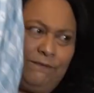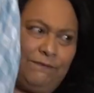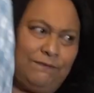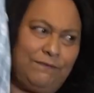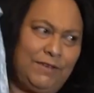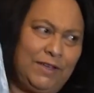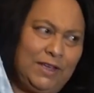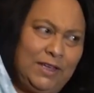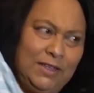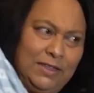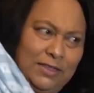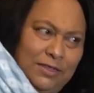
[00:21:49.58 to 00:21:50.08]

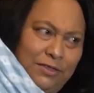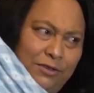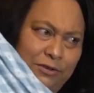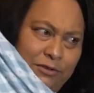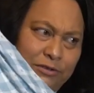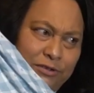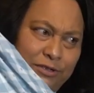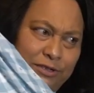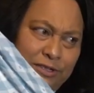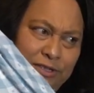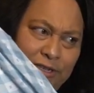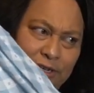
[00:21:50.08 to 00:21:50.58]
fifth or
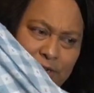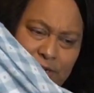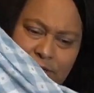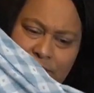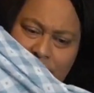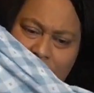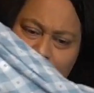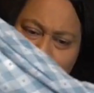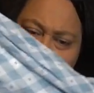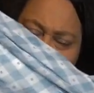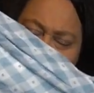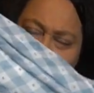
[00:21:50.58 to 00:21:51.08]

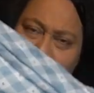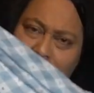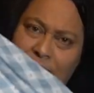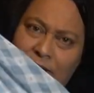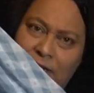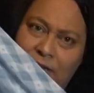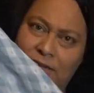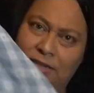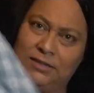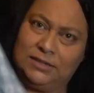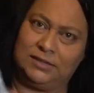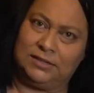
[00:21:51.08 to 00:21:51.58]
sixth one of
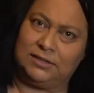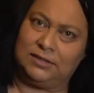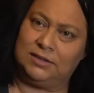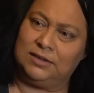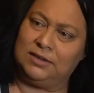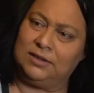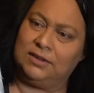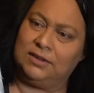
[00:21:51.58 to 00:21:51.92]
these